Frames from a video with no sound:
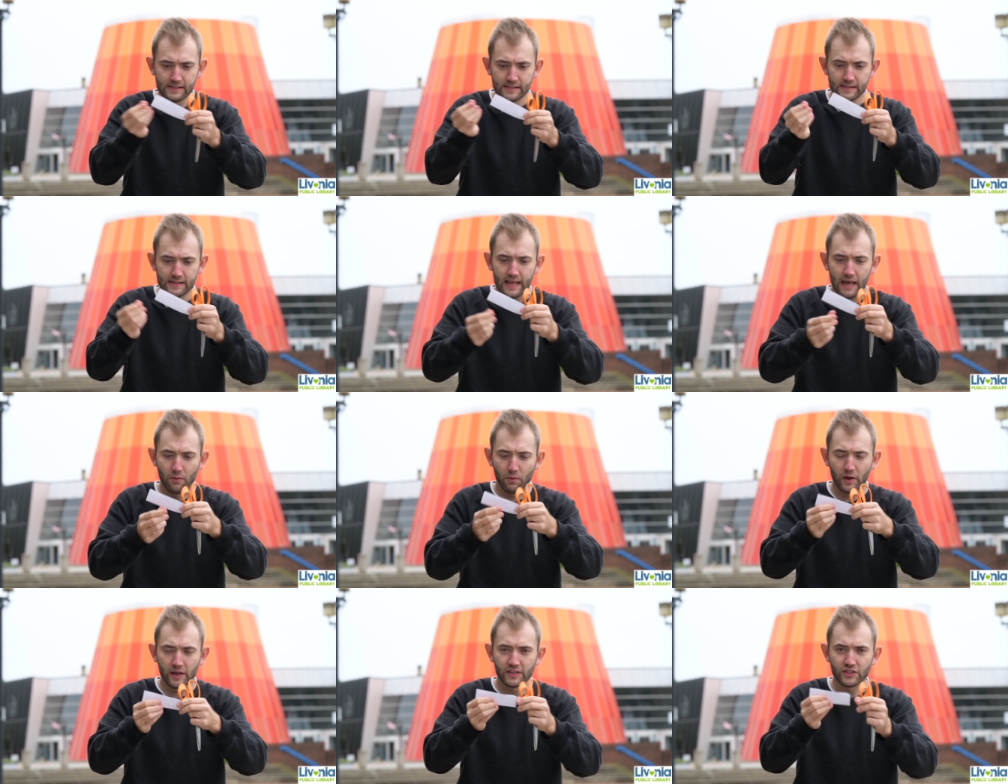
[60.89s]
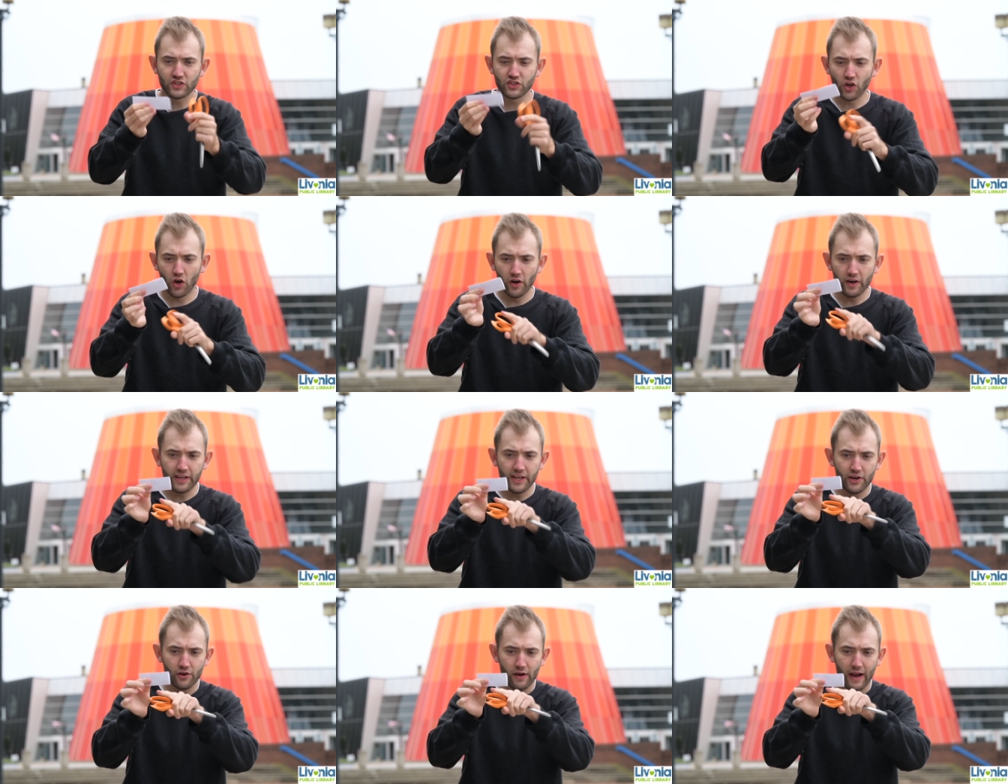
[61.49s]
And we're gonna start
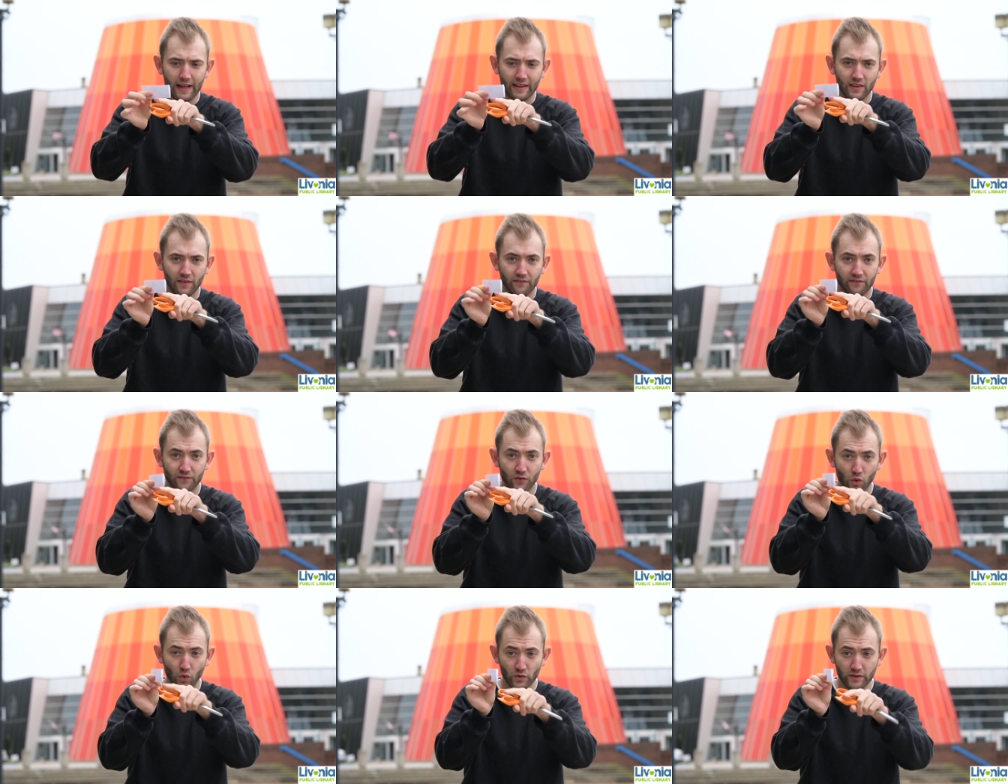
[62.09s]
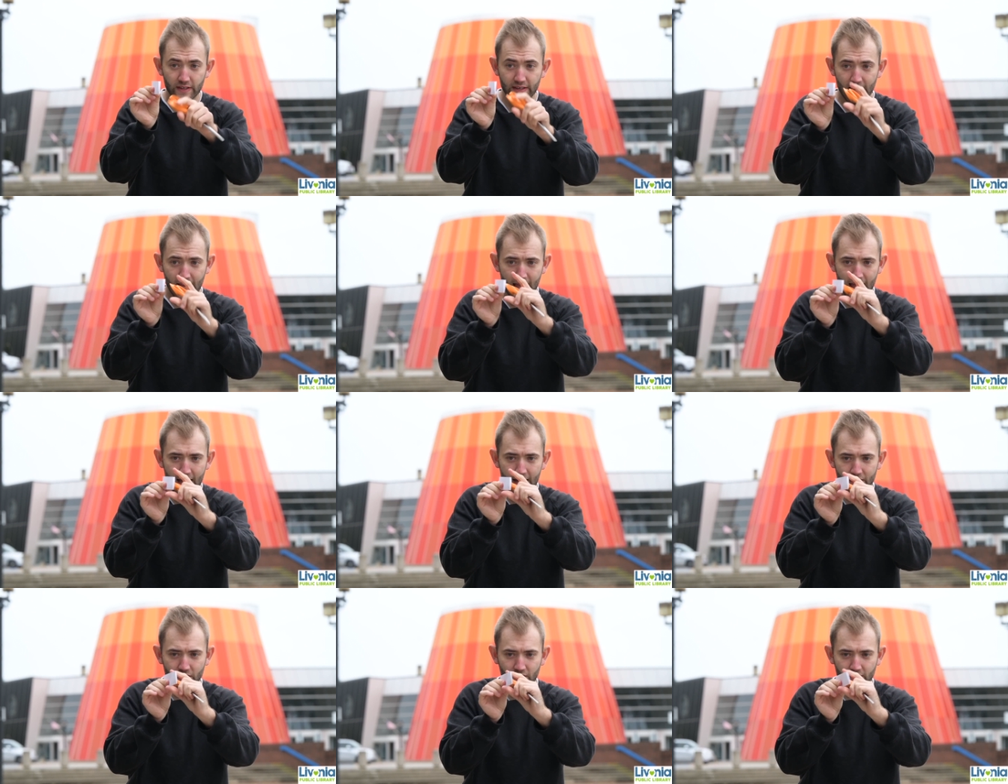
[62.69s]
here at the folded
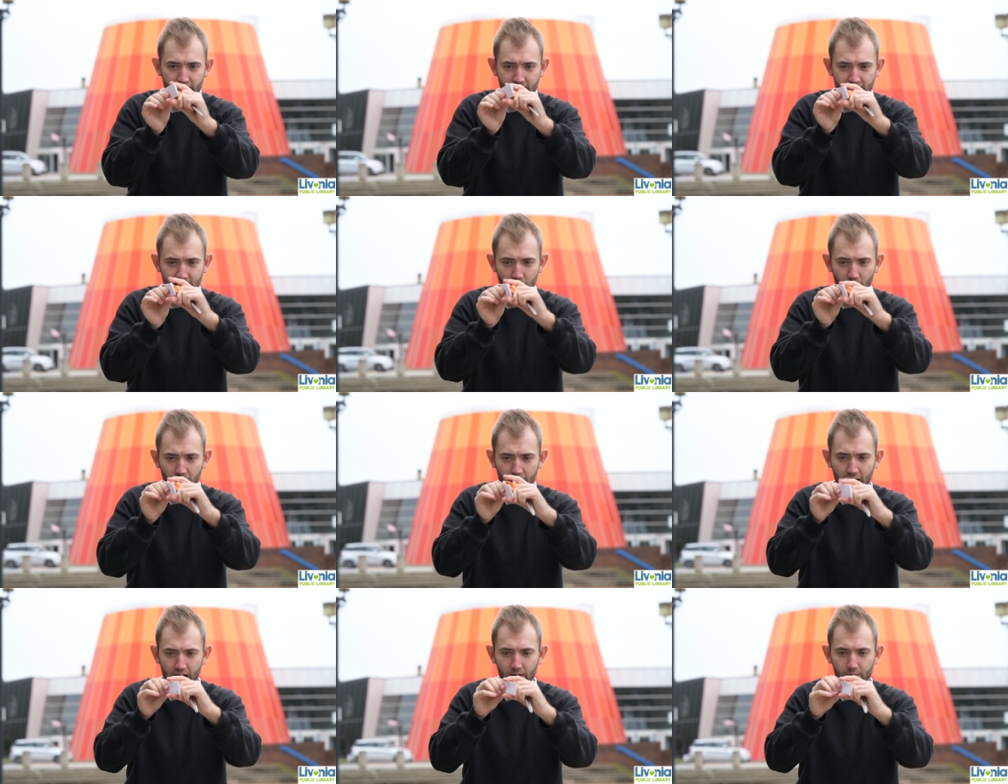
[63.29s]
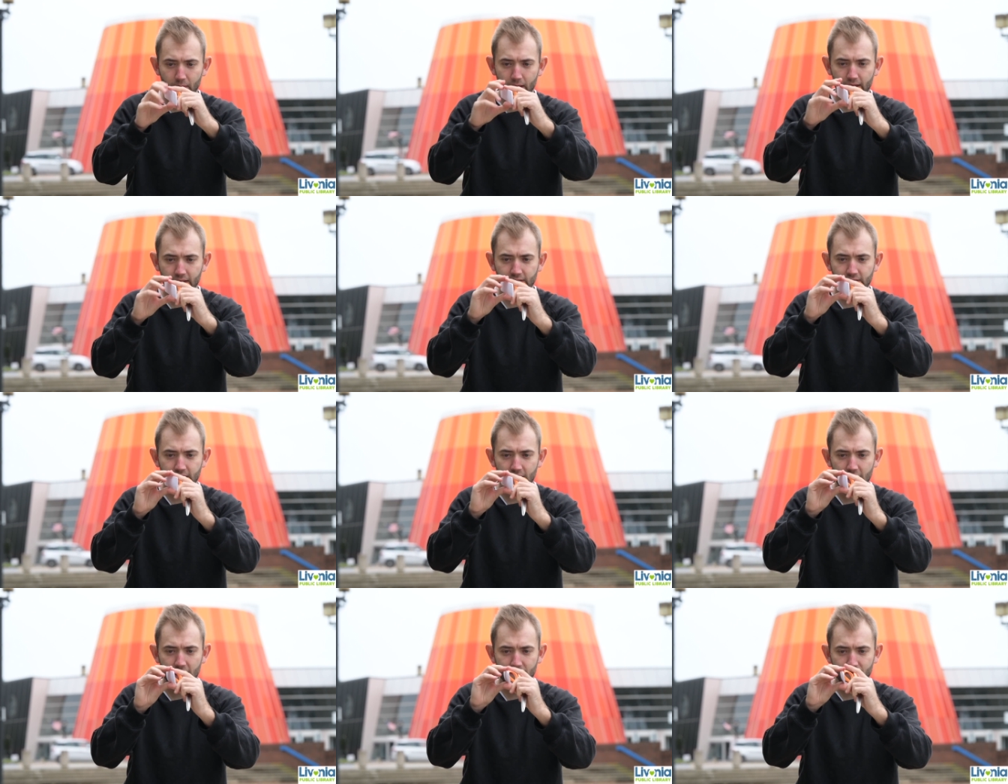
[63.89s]
end. You can see how it kind of
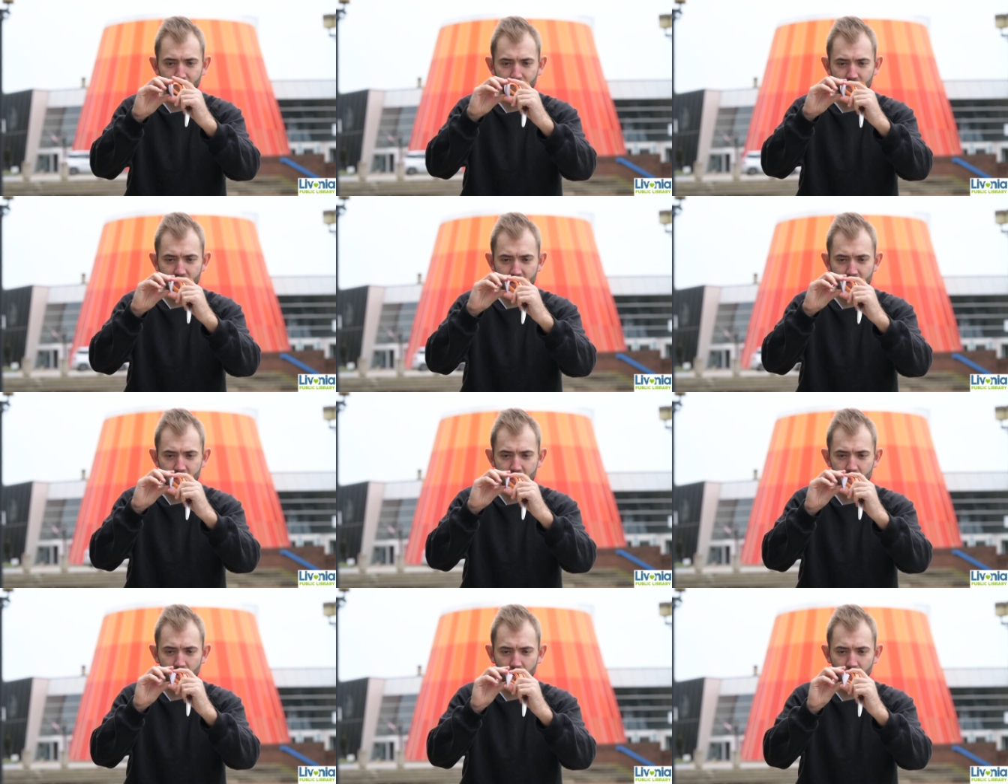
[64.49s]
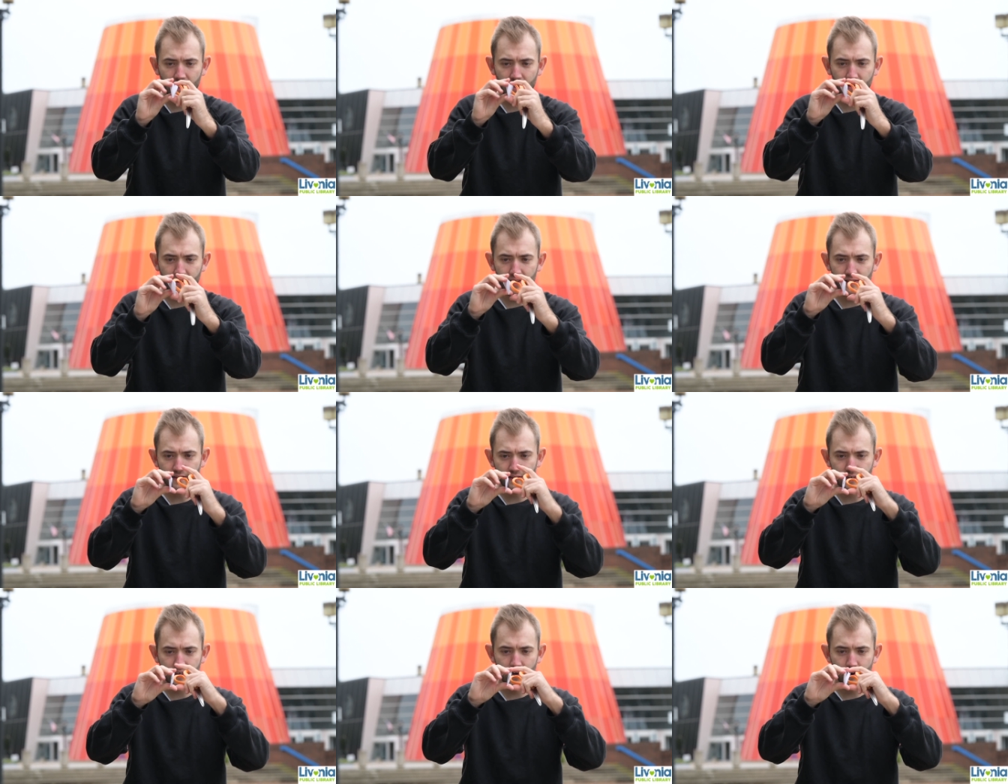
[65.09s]
makes a V like
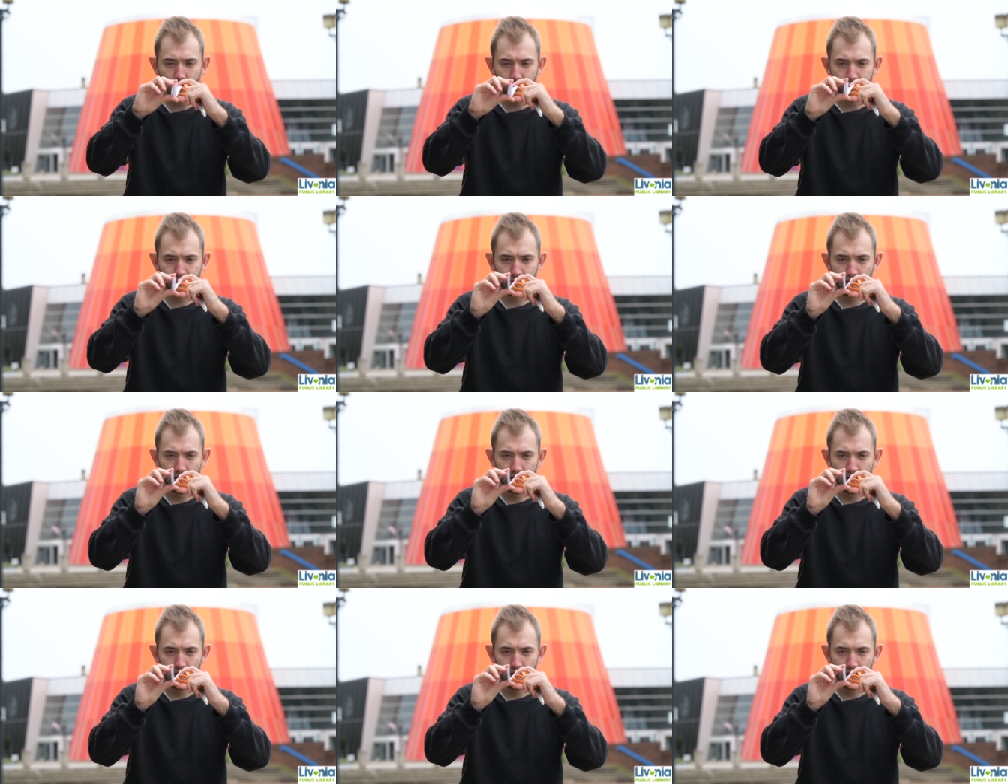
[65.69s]
this here.